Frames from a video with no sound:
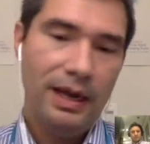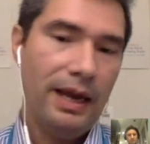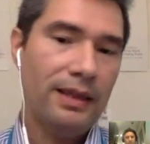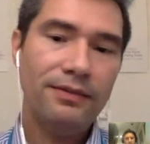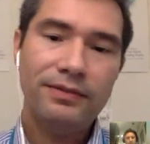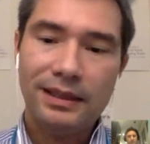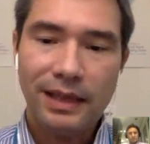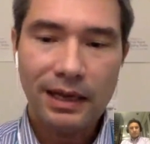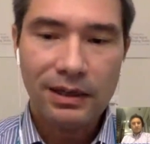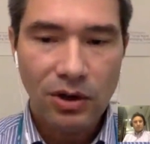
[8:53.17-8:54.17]
and if that
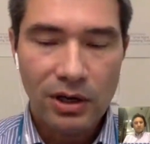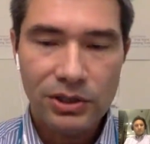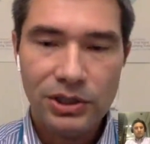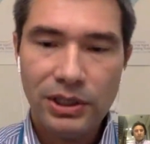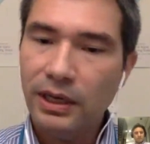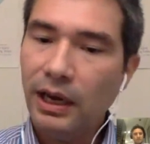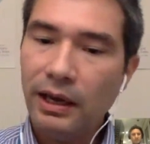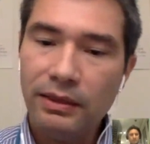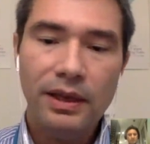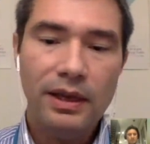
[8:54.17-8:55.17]
technology
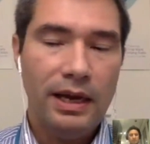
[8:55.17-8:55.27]
in